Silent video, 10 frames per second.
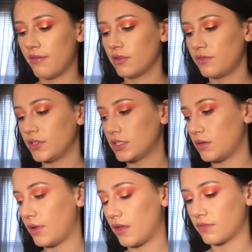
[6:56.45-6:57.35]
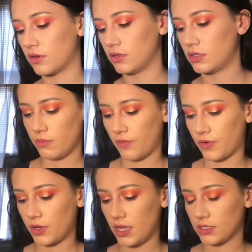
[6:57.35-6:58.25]
Everyone feels that way at first.
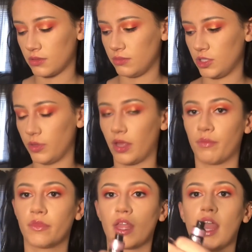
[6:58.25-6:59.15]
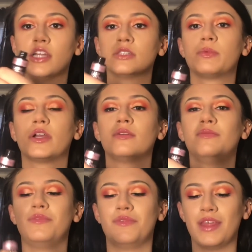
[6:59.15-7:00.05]
Before you ask what I'm doing, I just put
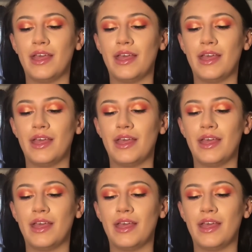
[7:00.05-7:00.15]
on